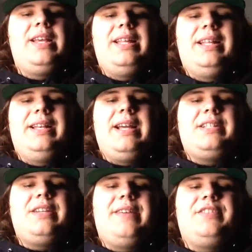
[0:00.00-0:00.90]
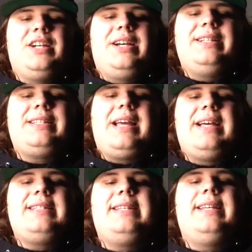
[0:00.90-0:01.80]
And then next you have Giants
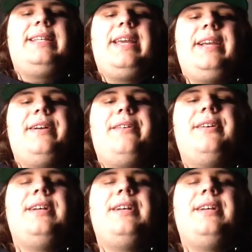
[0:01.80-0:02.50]
at San Diego.